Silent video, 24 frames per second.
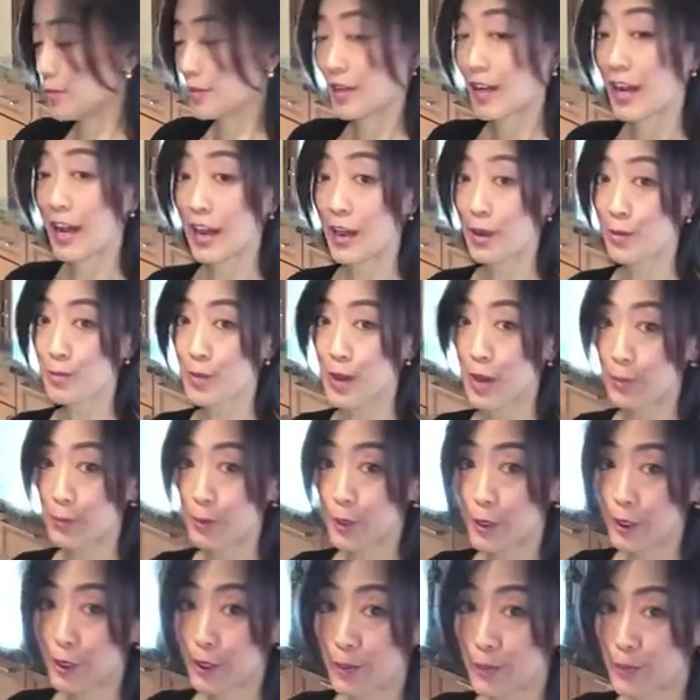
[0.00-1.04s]
cayenne
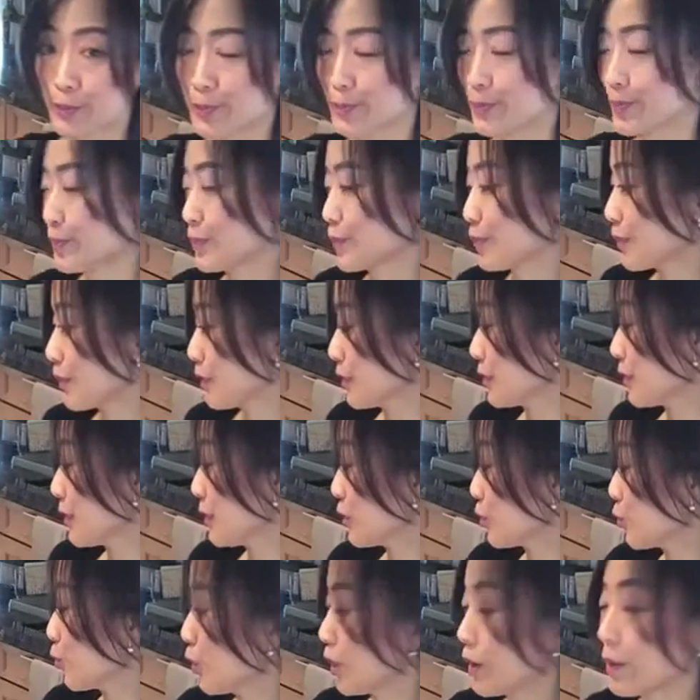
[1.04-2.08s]
pepper. This
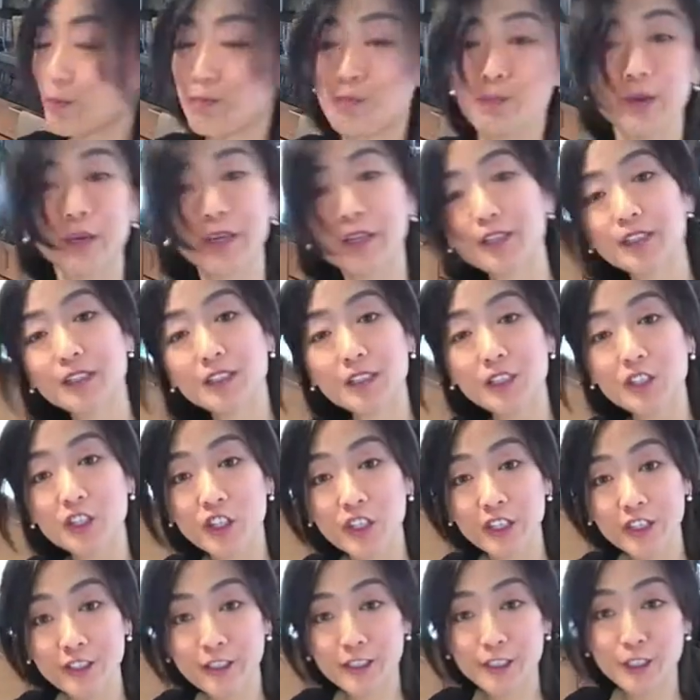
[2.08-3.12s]
is what makes the
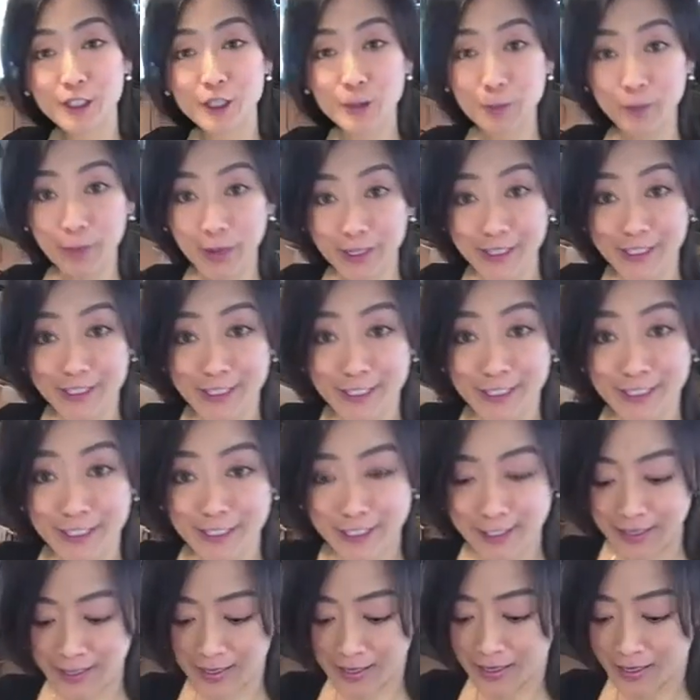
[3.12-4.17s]
chili spicy.
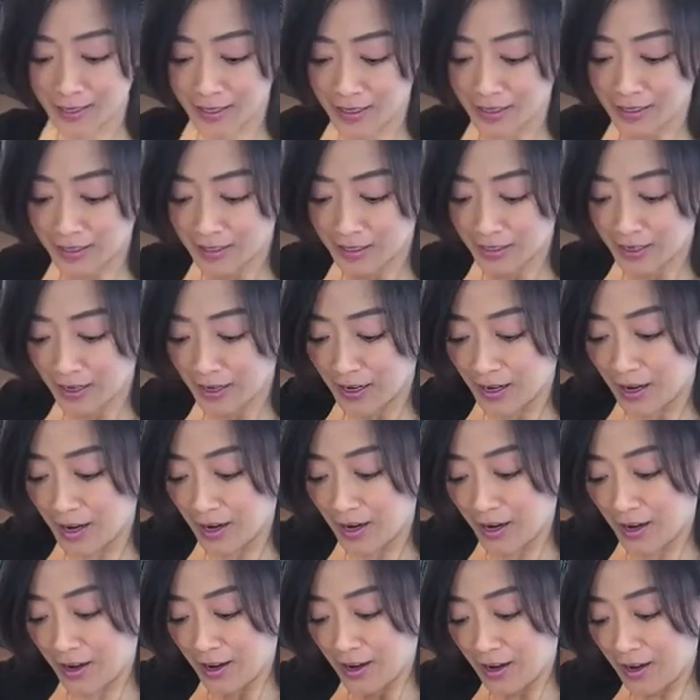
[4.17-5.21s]

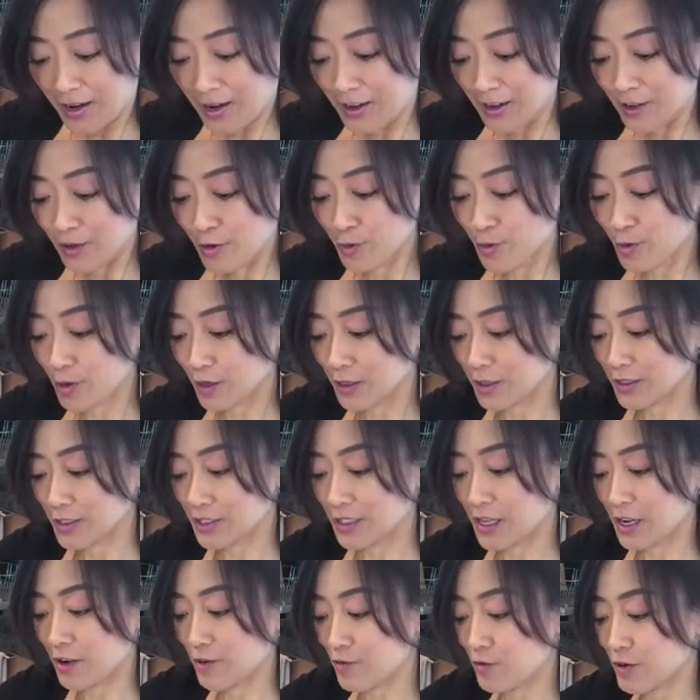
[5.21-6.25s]
You want to
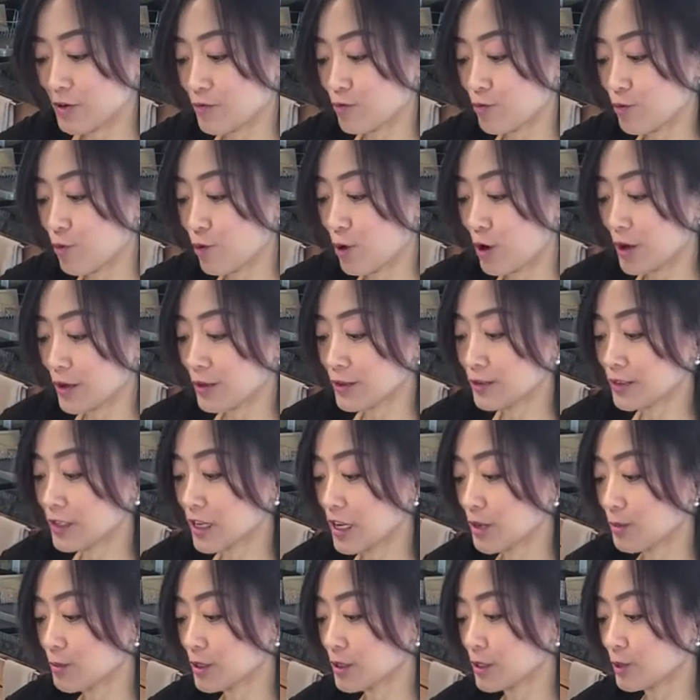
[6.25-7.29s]
start with 1
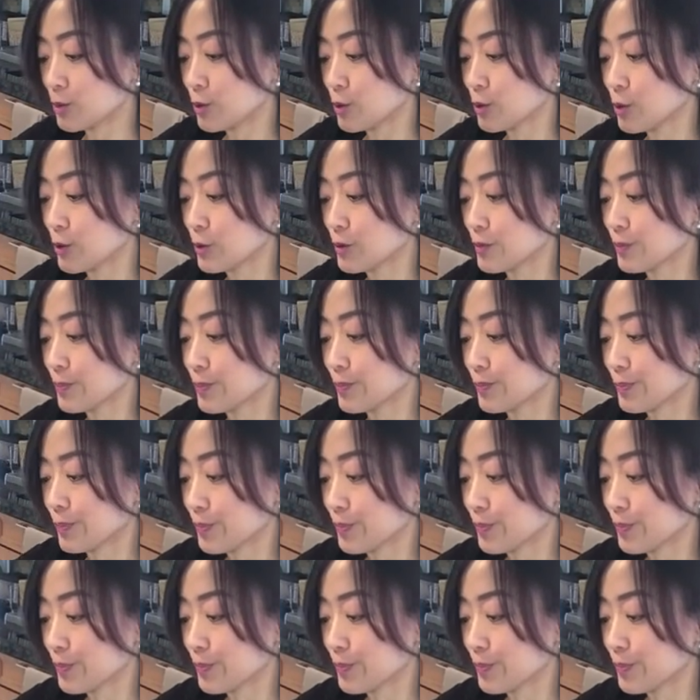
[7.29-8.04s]
tablespoon